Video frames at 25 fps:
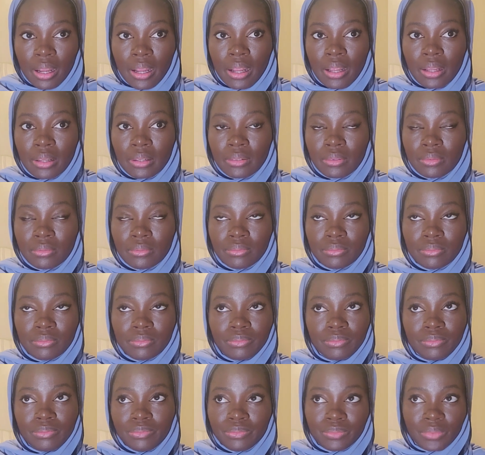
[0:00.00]
And
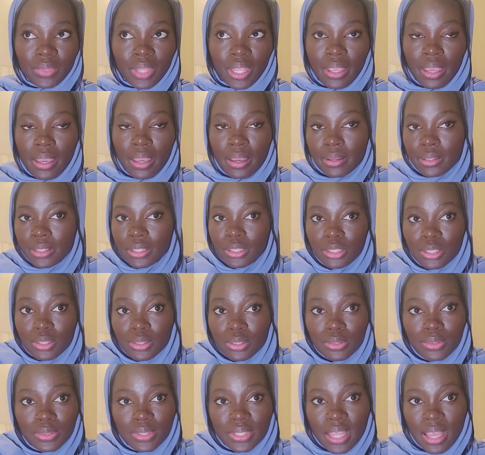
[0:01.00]
yeah, it's
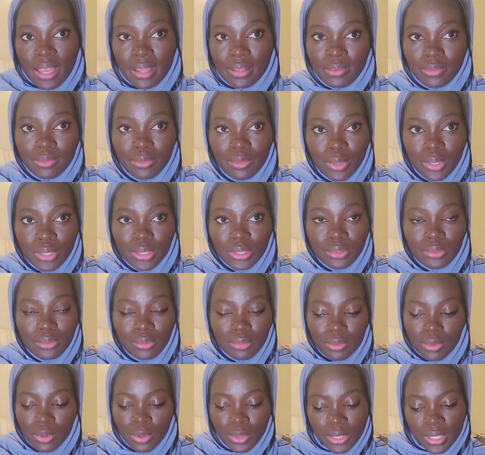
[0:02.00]
just so sad what
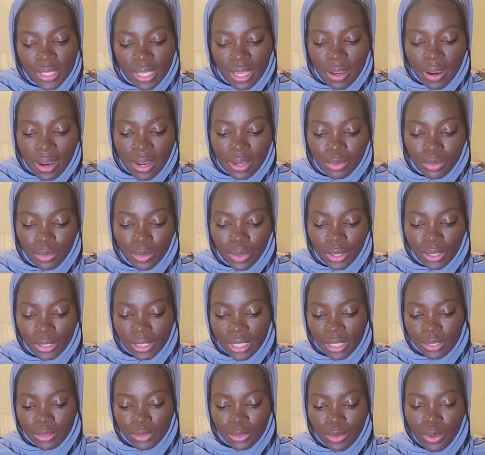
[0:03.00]
goes around the world,
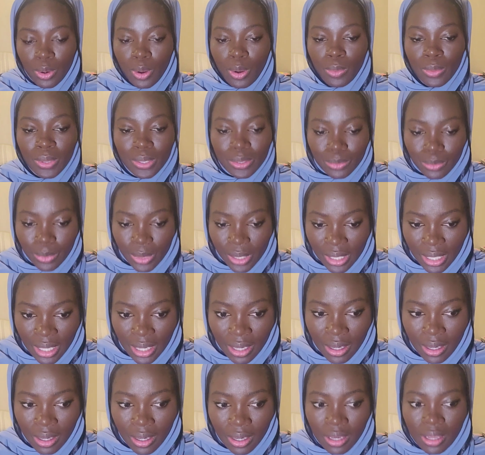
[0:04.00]
and you always
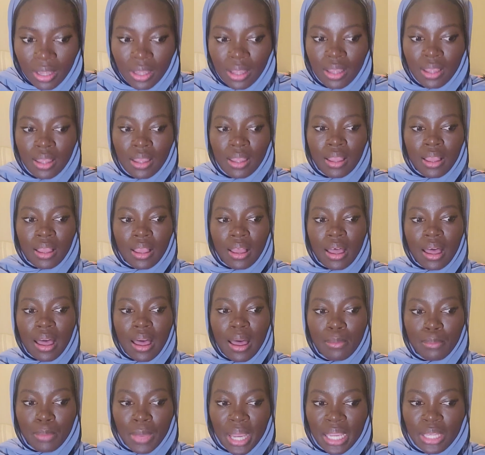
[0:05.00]
wonder,
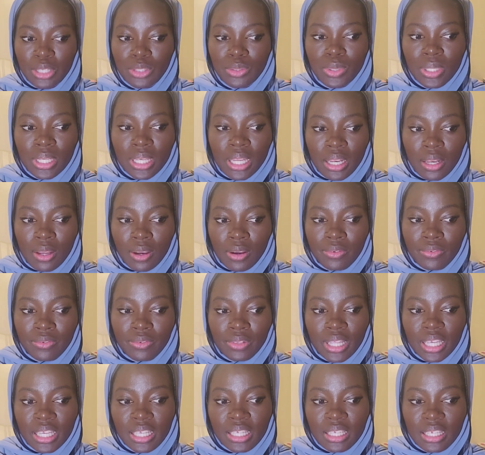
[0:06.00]
am I doing
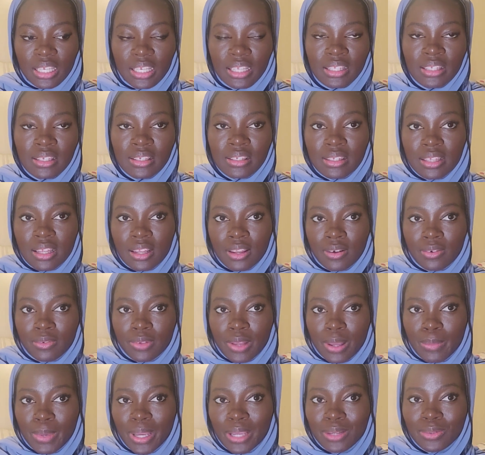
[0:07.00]
enough? Like, is this enough?
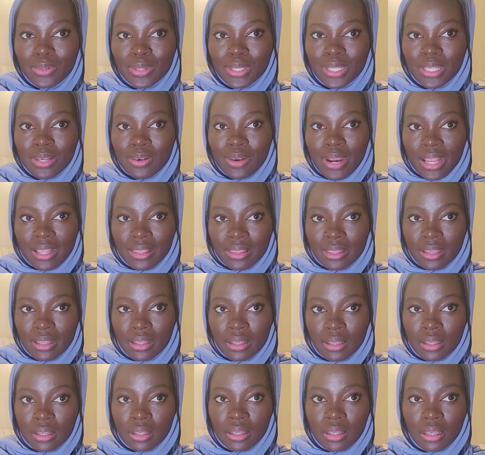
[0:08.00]
Am I doing the right
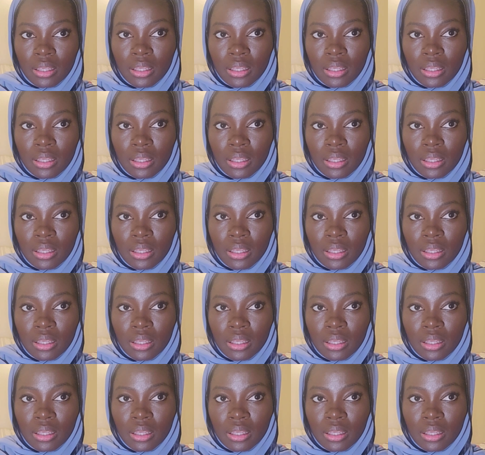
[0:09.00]
thing?